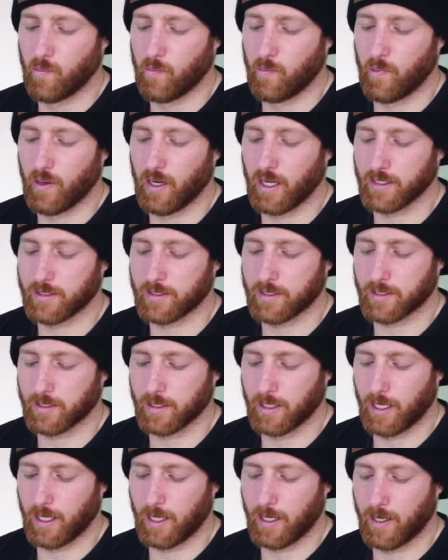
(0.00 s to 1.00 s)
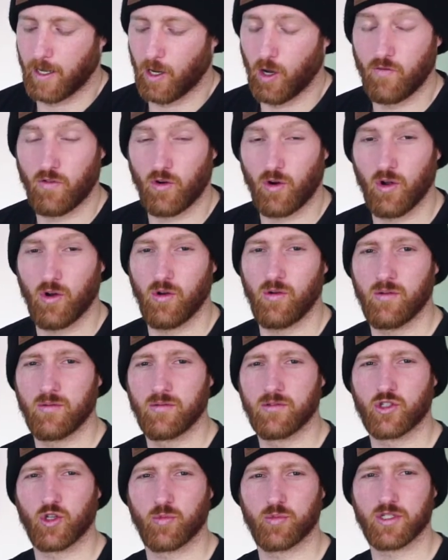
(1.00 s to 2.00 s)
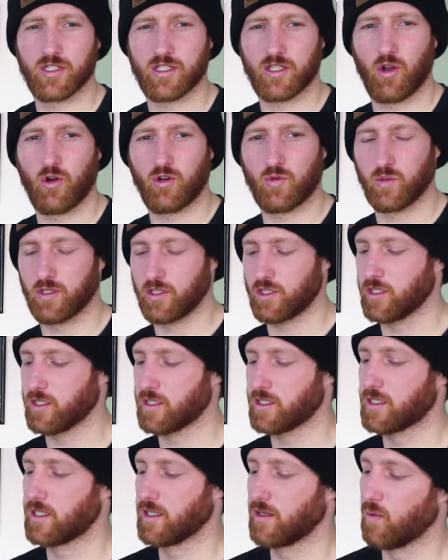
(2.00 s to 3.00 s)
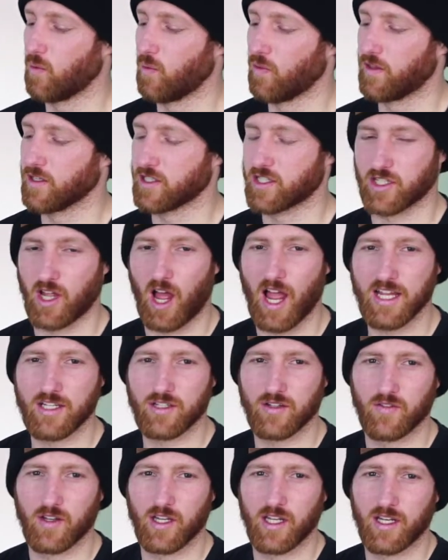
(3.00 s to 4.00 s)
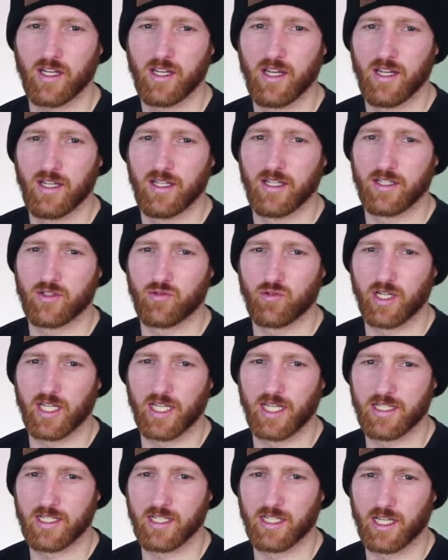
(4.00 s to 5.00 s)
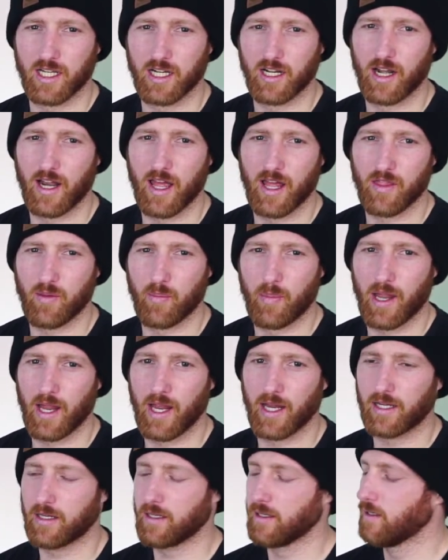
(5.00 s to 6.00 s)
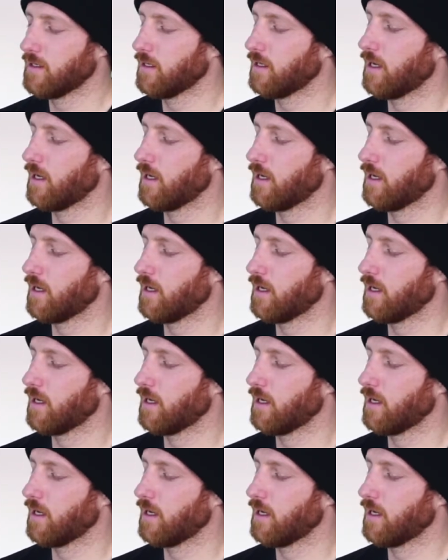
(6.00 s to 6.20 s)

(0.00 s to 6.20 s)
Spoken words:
But overall, super stoked with just the size of it. It's really easy to get in and out of the bag.